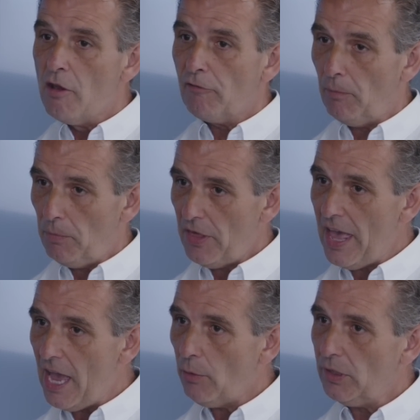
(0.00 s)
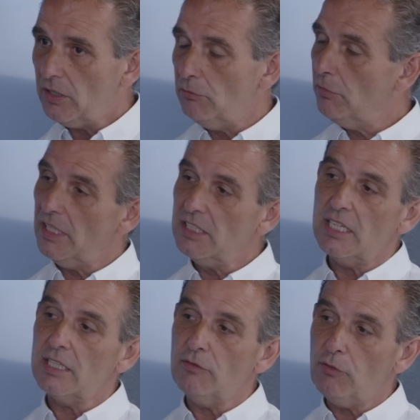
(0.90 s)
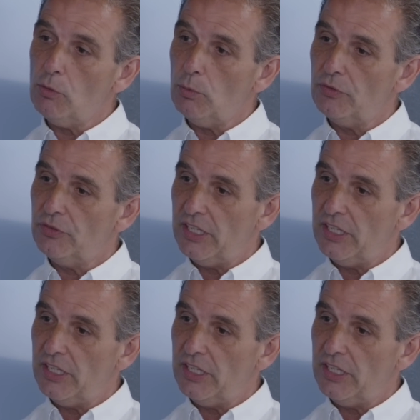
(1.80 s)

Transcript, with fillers: From there, we can really take it forward.